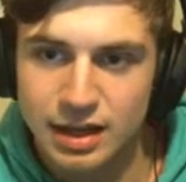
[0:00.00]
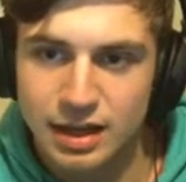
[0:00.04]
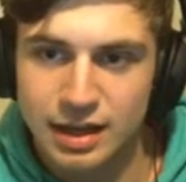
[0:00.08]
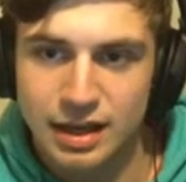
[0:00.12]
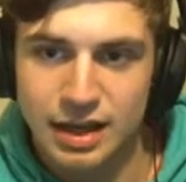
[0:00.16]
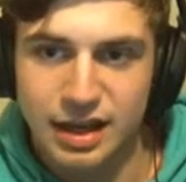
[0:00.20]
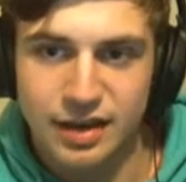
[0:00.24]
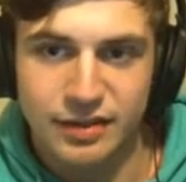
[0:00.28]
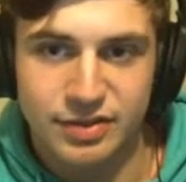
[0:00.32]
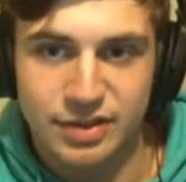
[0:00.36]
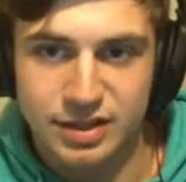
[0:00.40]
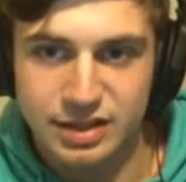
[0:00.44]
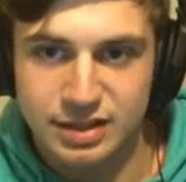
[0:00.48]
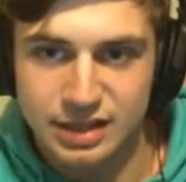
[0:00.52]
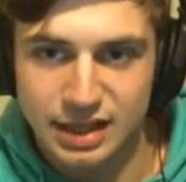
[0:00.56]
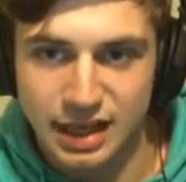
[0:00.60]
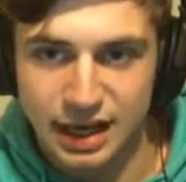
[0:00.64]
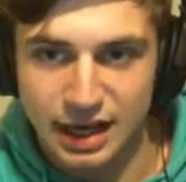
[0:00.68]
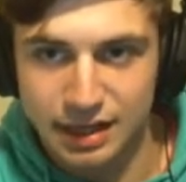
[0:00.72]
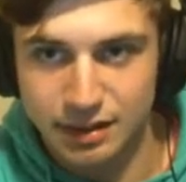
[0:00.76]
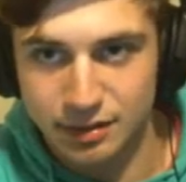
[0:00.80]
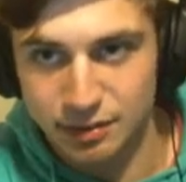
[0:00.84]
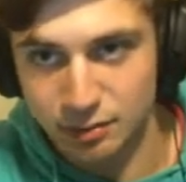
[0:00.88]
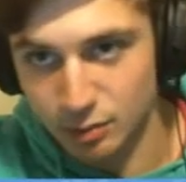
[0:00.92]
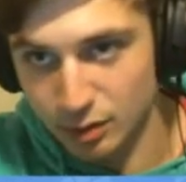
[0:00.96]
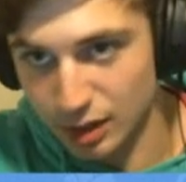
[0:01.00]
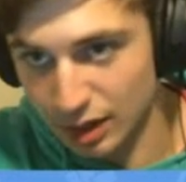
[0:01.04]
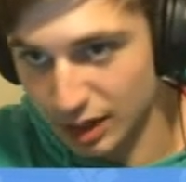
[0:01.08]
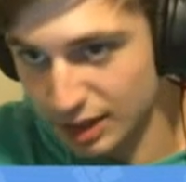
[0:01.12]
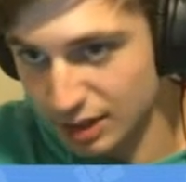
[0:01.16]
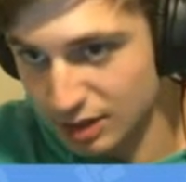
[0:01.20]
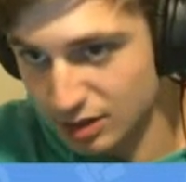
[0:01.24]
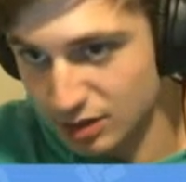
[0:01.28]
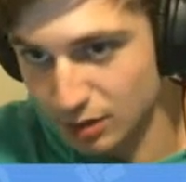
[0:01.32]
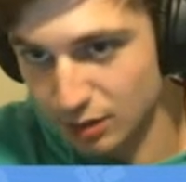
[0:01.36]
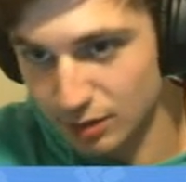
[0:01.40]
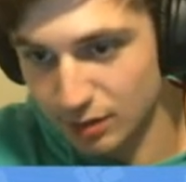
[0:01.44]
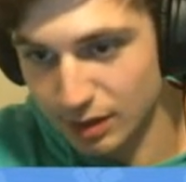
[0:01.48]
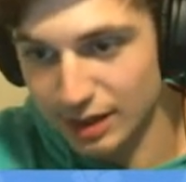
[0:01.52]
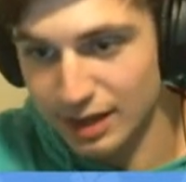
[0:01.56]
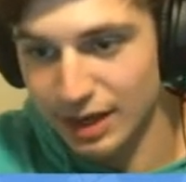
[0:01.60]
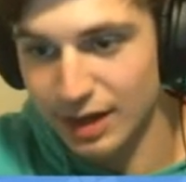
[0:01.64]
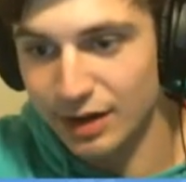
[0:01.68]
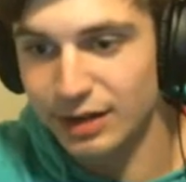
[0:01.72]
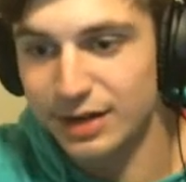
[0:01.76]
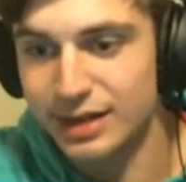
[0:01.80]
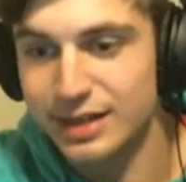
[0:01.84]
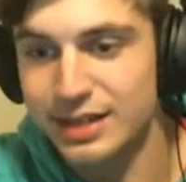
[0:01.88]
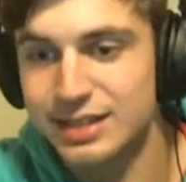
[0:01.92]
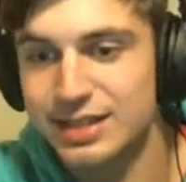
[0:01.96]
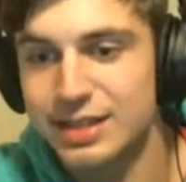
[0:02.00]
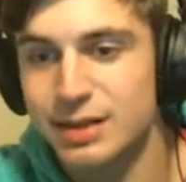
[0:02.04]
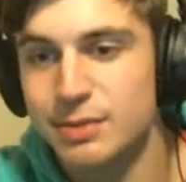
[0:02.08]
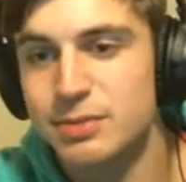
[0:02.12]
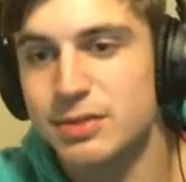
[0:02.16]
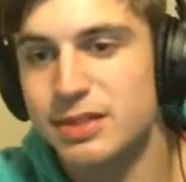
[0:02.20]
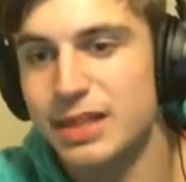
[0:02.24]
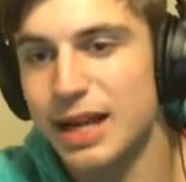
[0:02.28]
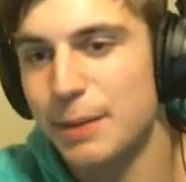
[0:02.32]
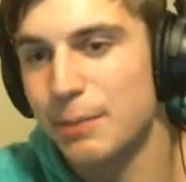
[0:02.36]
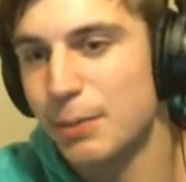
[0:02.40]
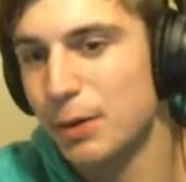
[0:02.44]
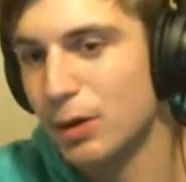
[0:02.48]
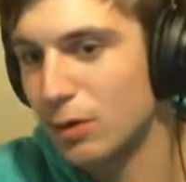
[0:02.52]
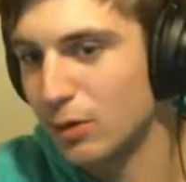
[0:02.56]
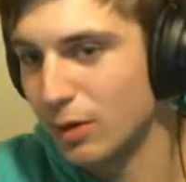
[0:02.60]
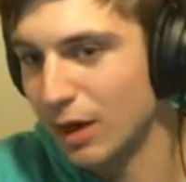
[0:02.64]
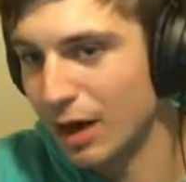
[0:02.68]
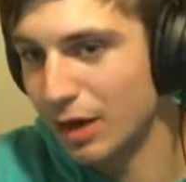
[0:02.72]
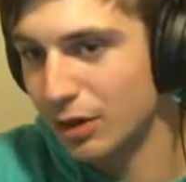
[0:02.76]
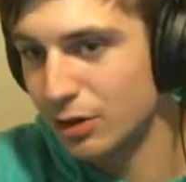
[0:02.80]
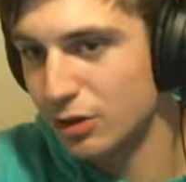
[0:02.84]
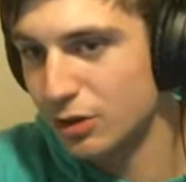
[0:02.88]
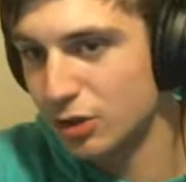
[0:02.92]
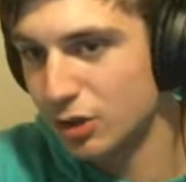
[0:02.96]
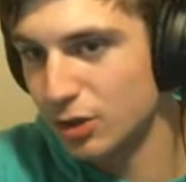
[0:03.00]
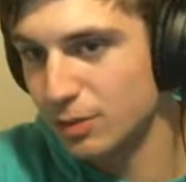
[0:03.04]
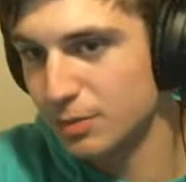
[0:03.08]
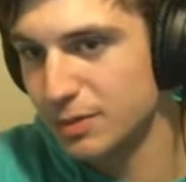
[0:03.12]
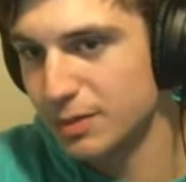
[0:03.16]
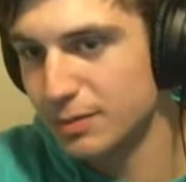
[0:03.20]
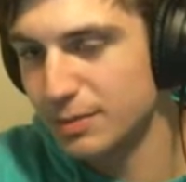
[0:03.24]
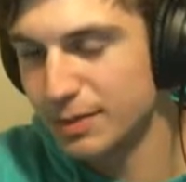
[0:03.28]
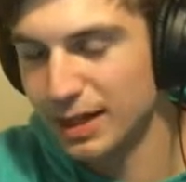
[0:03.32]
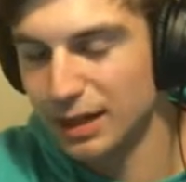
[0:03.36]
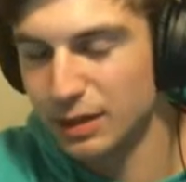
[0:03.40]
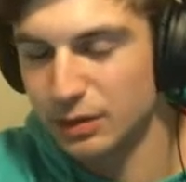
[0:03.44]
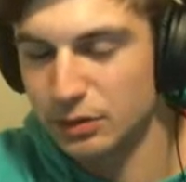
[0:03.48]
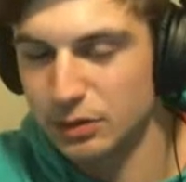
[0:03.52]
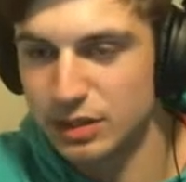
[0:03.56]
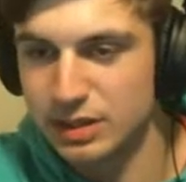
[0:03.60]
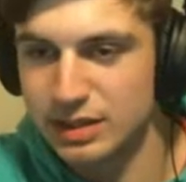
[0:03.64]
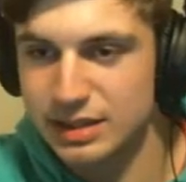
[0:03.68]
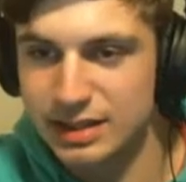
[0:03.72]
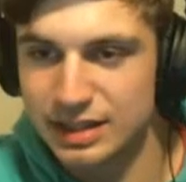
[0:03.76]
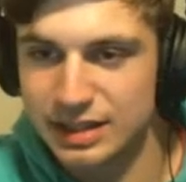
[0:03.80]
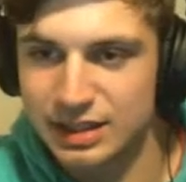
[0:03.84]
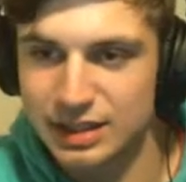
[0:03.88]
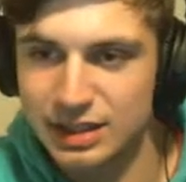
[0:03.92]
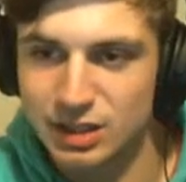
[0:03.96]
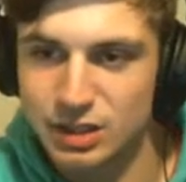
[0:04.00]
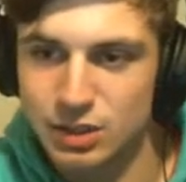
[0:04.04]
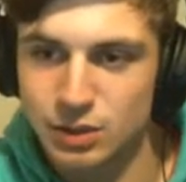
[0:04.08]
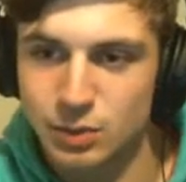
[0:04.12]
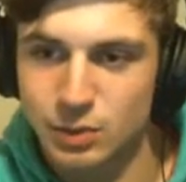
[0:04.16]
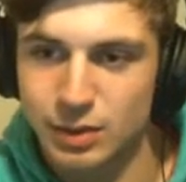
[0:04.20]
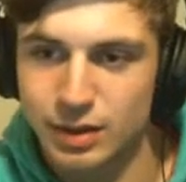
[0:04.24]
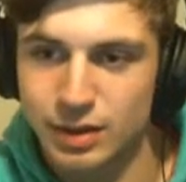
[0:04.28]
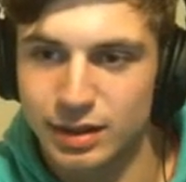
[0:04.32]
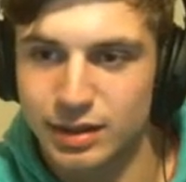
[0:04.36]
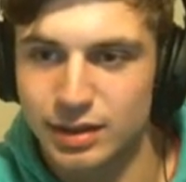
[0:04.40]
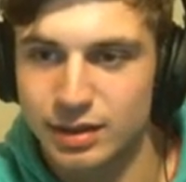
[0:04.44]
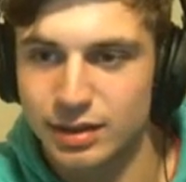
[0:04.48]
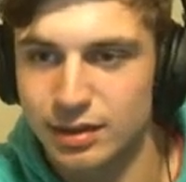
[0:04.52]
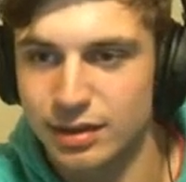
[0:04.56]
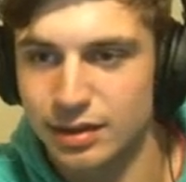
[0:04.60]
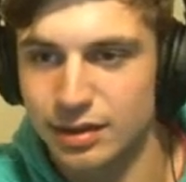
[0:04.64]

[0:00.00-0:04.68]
If this guy, like he's doing right now, he needs some type of ground troop to be able to deal with,